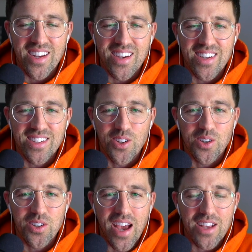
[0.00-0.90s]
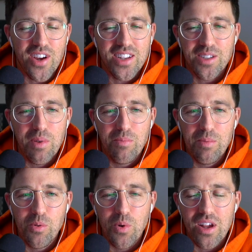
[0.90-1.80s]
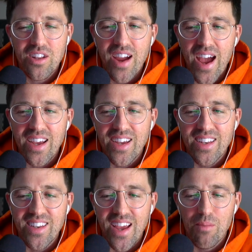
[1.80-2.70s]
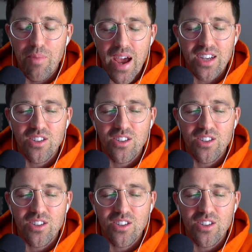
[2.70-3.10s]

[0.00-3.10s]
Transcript: uh, so yeah, I try to just meet people where they're at and and package